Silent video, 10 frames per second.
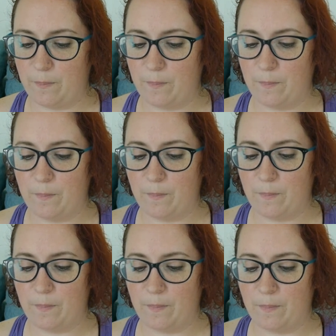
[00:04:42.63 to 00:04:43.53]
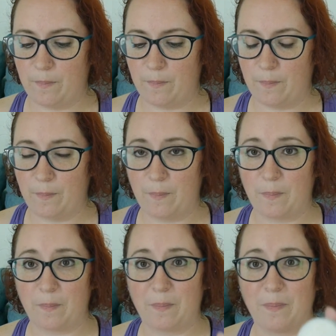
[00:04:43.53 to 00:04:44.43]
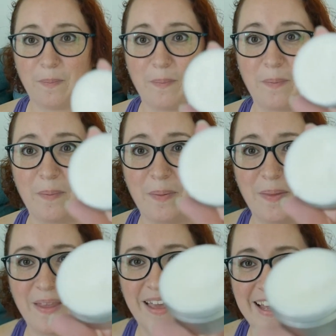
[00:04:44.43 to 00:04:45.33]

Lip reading: (no one is talking)